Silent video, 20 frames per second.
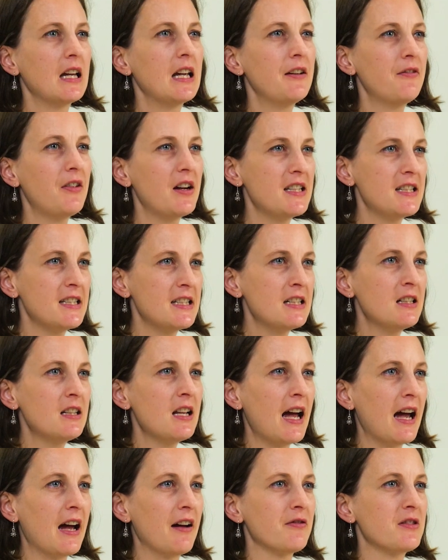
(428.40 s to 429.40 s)
If I still
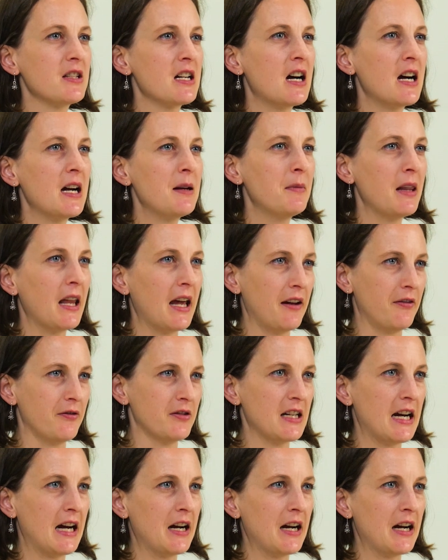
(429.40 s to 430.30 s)
have time left